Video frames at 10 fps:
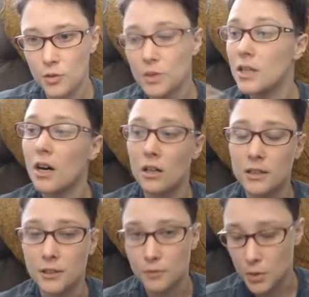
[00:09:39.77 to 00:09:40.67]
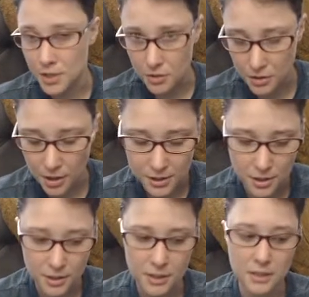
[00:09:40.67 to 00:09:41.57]
You can call in and voice your thoughts
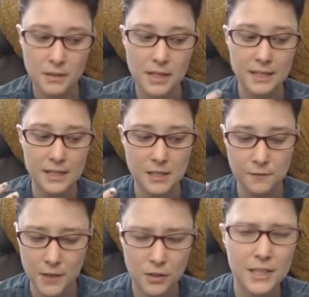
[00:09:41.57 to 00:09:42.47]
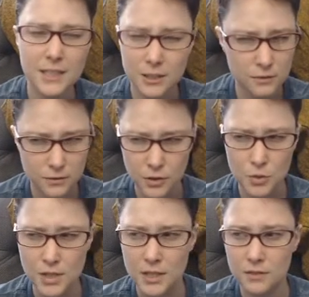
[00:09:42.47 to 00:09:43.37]
on it. It's very
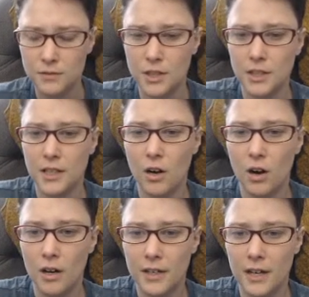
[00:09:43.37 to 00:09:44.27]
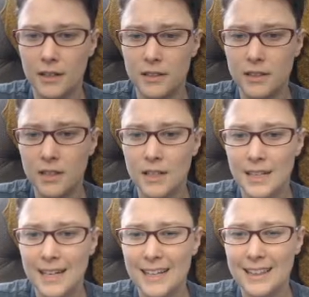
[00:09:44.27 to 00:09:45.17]
confusing and very odd, and
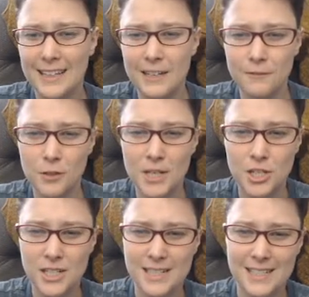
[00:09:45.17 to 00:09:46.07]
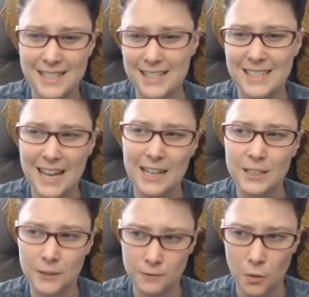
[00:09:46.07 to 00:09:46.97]
the information isn't
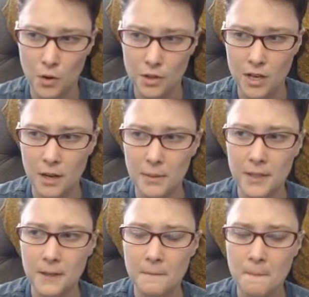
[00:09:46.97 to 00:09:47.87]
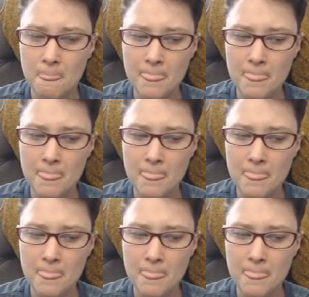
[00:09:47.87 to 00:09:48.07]
exactly forthcoming.